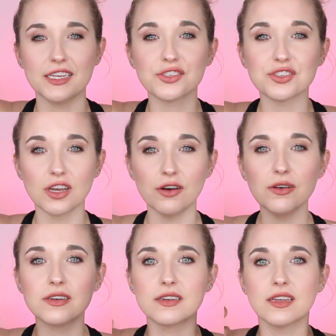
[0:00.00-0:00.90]

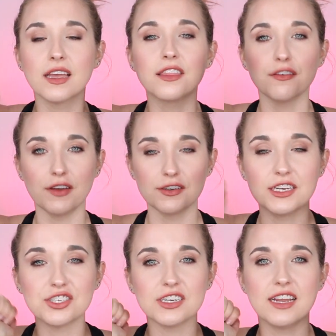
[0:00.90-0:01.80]
So the
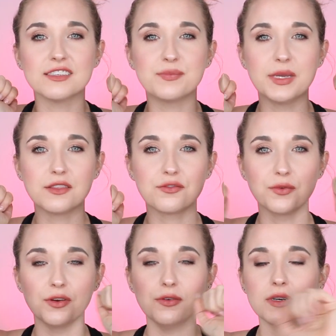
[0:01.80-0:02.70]
foundation has been
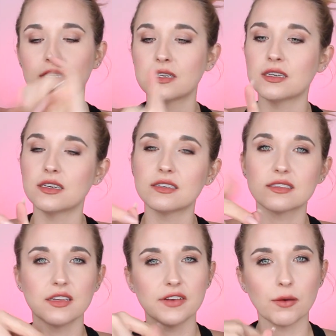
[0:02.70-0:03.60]
through
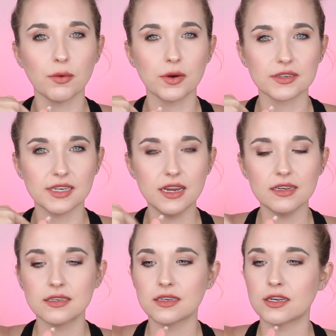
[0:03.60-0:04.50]
7-hour
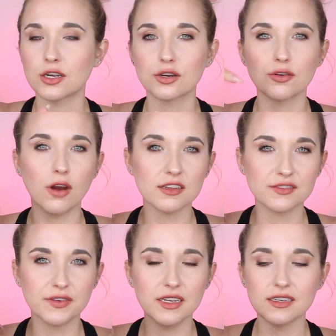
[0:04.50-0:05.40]
workday,
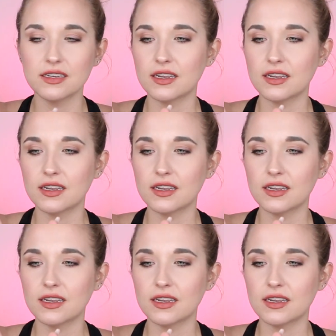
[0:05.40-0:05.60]
CrossFit,